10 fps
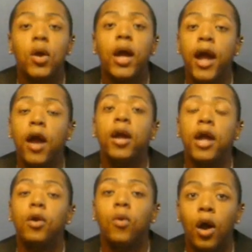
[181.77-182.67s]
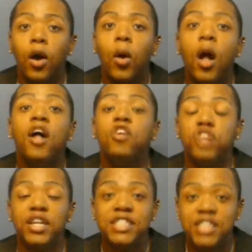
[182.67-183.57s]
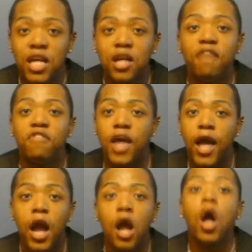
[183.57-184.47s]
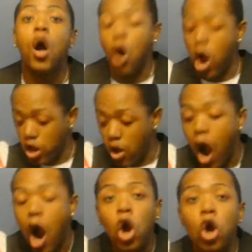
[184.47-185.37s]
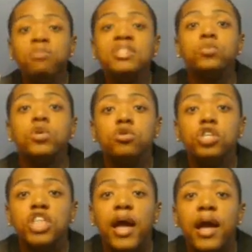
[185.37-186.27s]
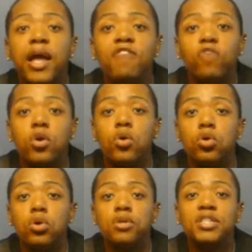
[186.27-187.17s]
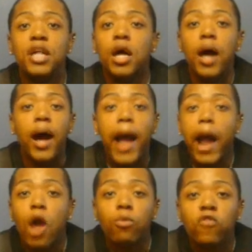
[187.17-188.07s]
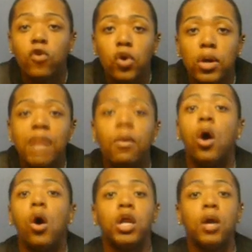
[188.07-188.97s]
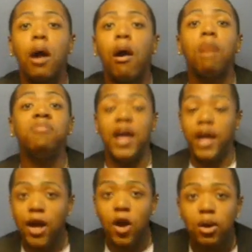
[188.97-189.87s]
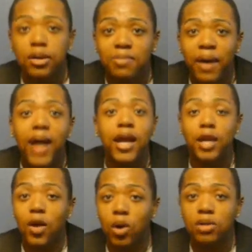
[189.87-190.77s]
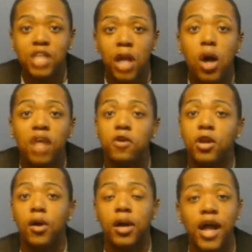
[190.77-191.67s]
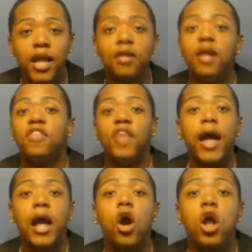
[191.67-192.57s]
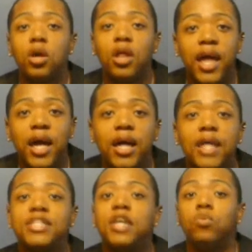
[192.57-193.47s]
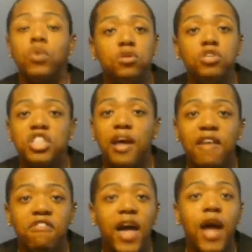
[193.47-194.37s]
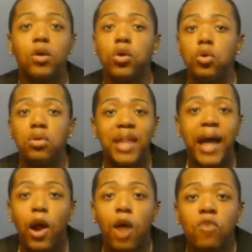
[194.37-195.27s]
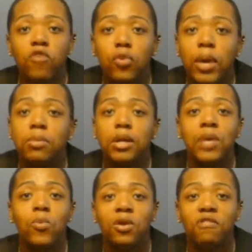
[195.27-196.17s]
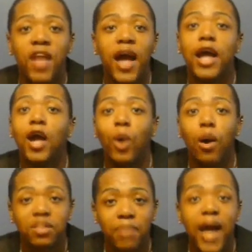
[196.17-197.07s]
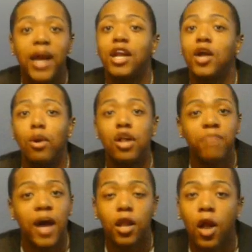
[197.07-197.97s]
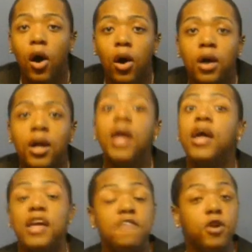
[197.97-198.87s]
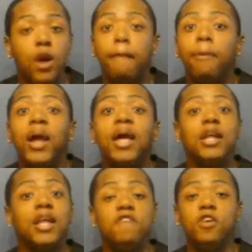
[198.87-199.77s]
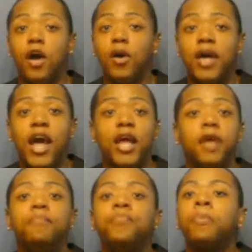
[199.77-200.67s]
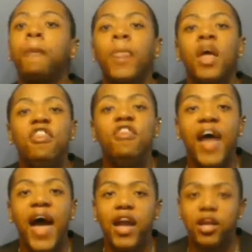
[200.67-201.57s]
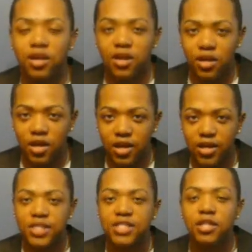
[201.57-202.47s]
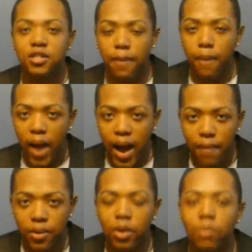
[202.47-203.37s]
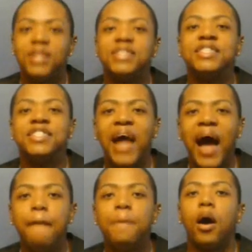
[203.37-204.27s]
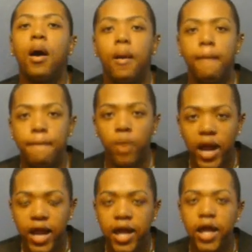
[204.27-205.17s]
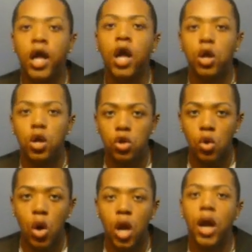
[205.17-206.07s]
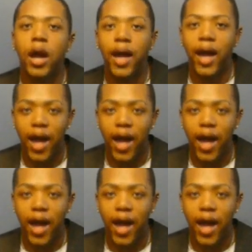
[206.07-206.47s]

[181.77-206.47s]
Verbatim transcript: Your hair can grow. Just think of the hair on your arms when you shave or you use a hair removal cream on your arms. That hair grows back and it grows long if you don't cut it. The hair on your legs, when you shave that or you use the hair removal cream to get rid of that, it grows back and it grows back long. If you don't break it, if you don't cut it, that is the problem. Stop breaking your